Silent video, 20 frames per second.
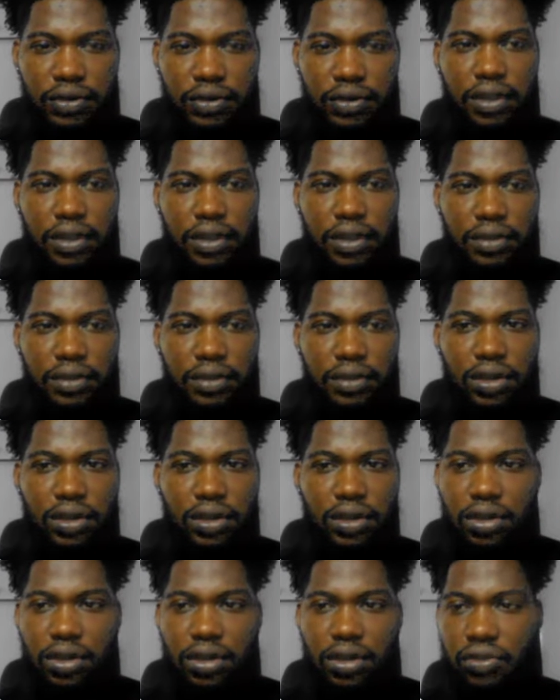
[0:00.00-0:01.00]
Okay.
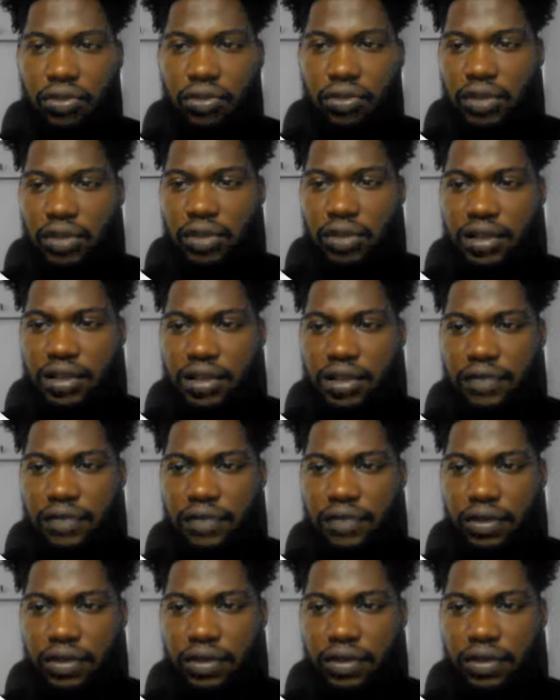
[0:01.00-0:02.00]
So that is that for